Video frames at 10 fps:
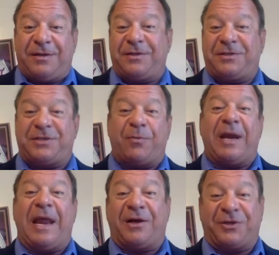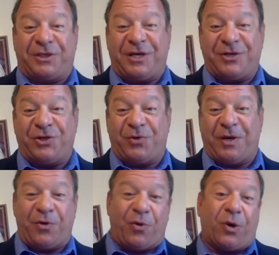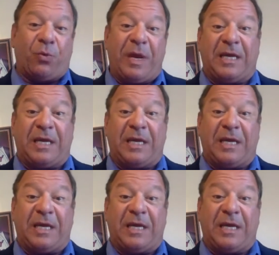someone else can do it, or we